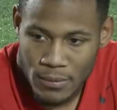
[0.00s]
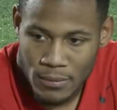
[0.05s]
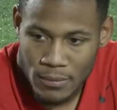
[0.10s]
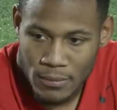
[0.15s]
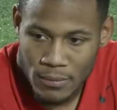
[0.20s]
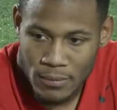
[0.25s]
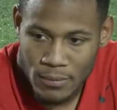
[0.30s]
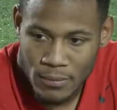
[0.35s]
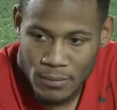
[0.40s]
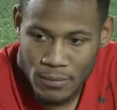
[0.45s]
Do
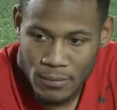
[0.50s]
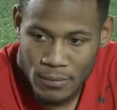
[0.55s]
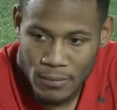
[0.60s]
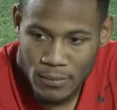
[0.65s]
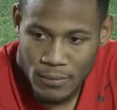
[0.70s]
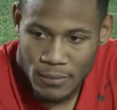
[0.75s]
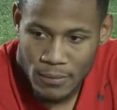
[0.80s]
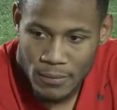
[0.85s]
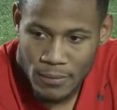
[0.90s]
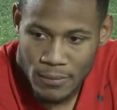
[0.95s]
you think that had
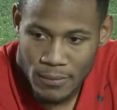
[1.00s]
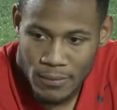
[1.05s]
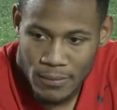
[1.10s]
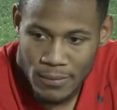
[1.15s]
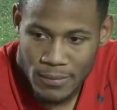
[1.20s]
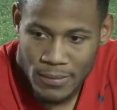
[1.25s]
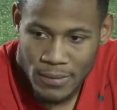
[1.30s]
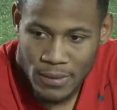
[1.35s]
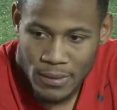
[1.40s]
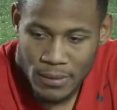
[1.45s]
much of an
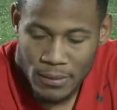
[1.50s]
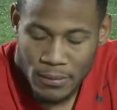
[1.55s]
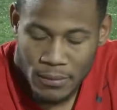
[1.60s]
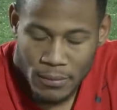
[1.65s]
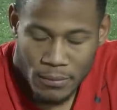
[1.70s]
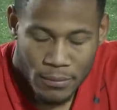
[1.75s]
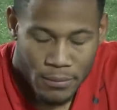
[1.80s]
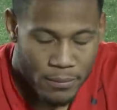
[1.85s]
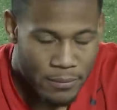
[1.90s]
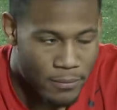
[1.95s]
effect, or do you think
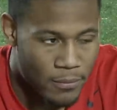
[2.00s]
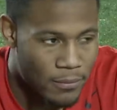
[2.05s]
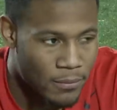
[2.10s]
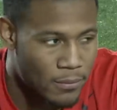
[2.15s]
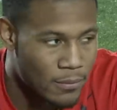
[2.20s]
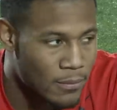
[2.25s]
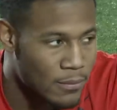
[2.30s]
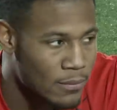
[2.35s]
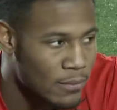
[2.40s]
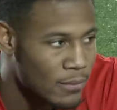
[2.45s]
you'd be in the same
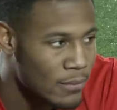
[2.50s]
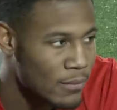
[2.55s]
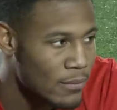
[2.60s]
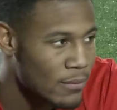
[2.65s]
schedule